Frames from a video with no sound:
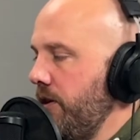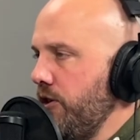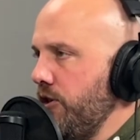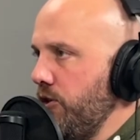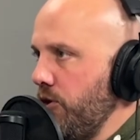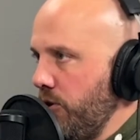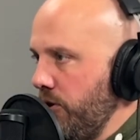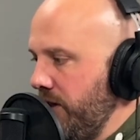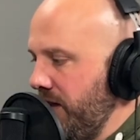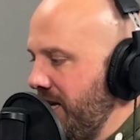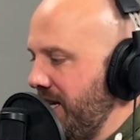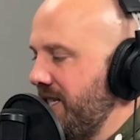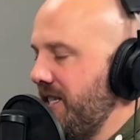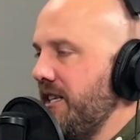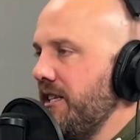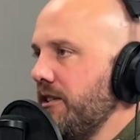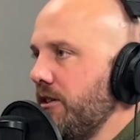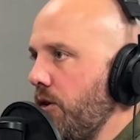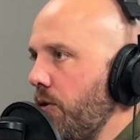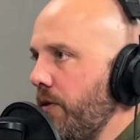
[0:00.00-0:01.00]
This
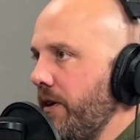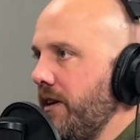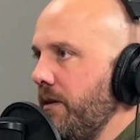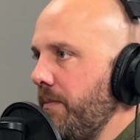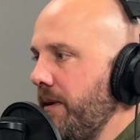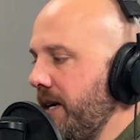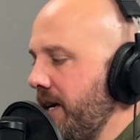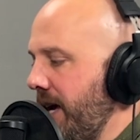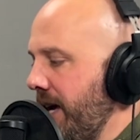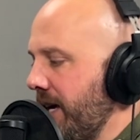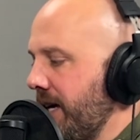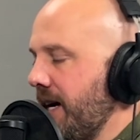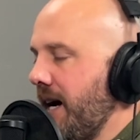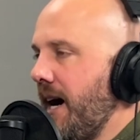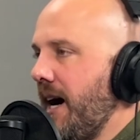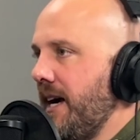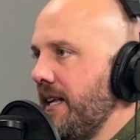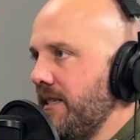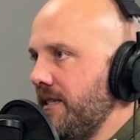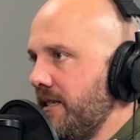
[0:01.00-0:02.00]
is going to be a
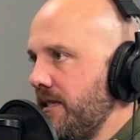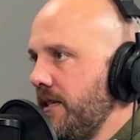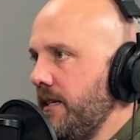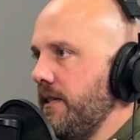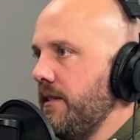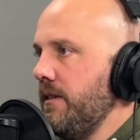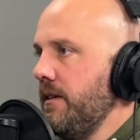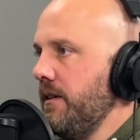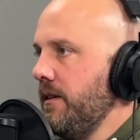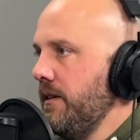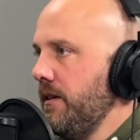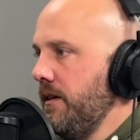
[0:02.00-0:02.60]
constant